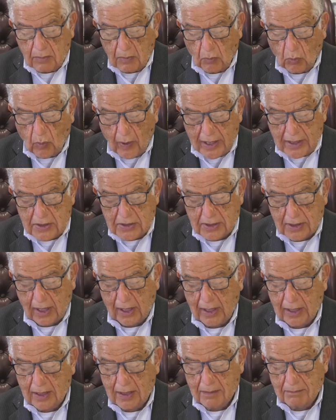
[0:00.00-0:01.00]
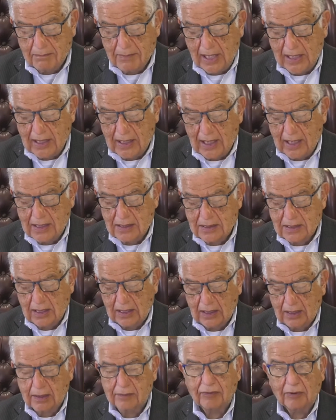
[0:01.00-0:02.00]
Wednesday, May
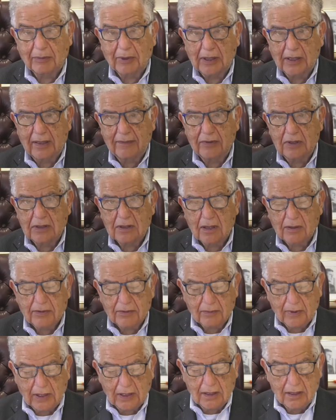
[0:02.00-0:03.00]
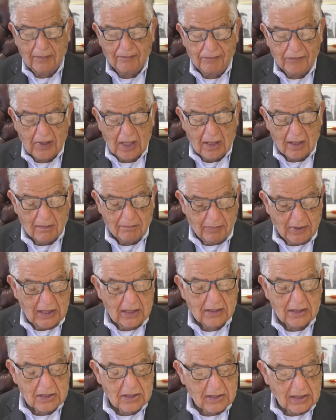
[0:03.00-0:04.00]
18th, from 11 to 3, be
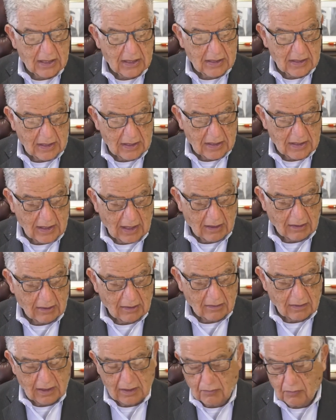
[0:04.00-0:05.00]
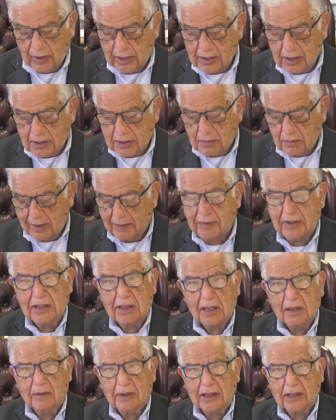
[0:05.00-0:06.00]
at the Citizen Center, and we're going to do
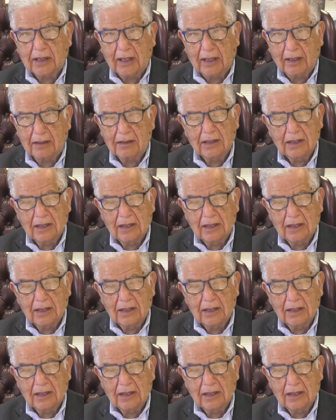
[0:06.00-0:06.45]
everything we can